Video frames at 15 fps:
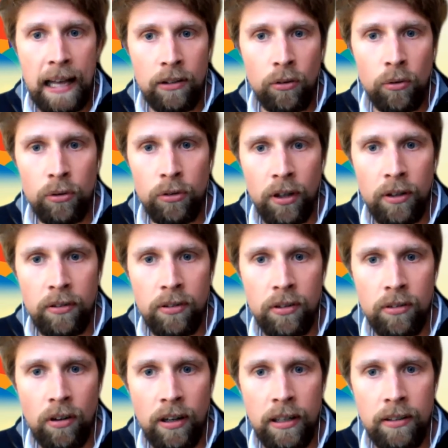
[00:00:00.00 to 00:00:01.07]
and also
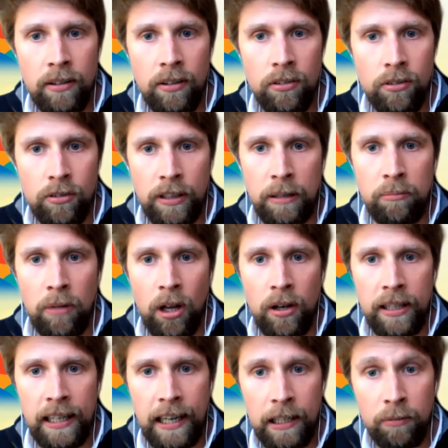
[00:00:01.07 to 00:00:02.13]
to try and
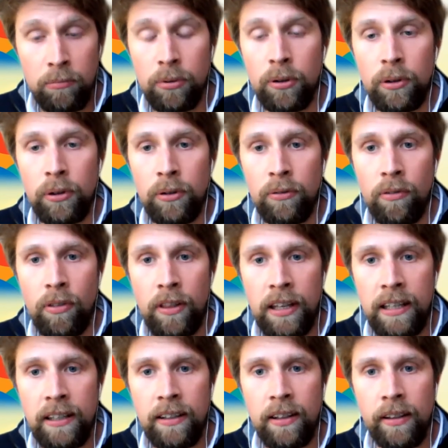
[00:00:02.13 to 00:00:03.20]
streamline and improve
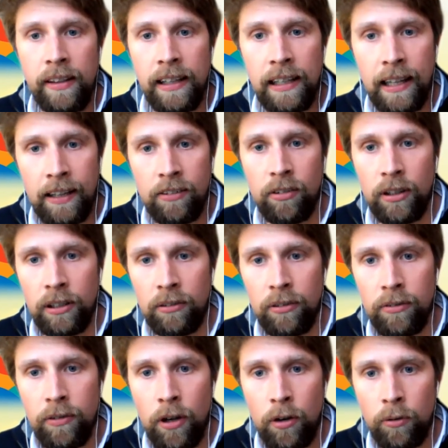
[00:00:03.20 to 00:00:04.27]
the electronic
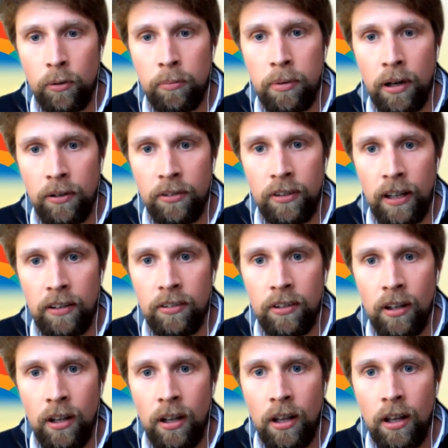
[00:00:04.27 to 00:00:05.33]
referral
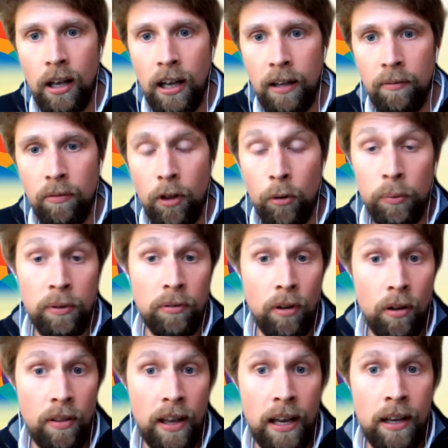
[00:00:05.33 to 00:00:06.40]
process that we've
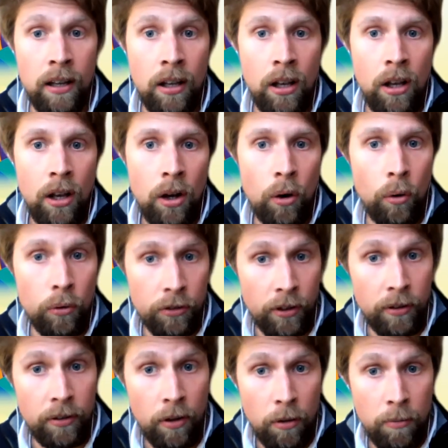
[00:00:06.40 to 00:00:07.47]
got there.
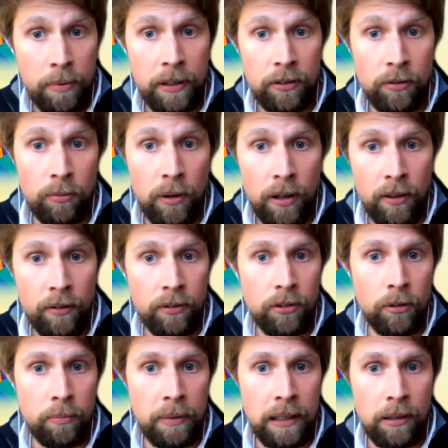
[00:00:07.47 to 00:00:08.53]
Also, another piece of work that
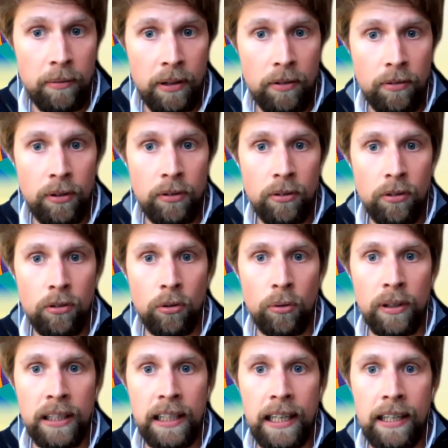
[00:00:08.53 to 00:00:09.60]
should be coming through
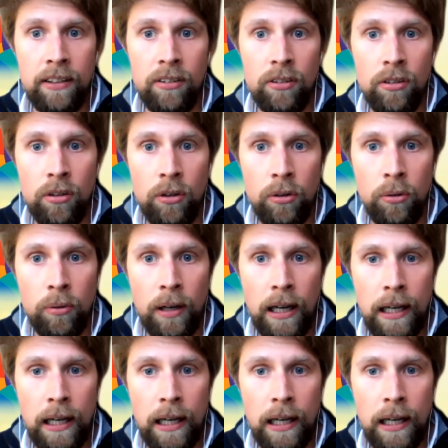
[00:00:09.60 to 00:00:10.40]
shortly is to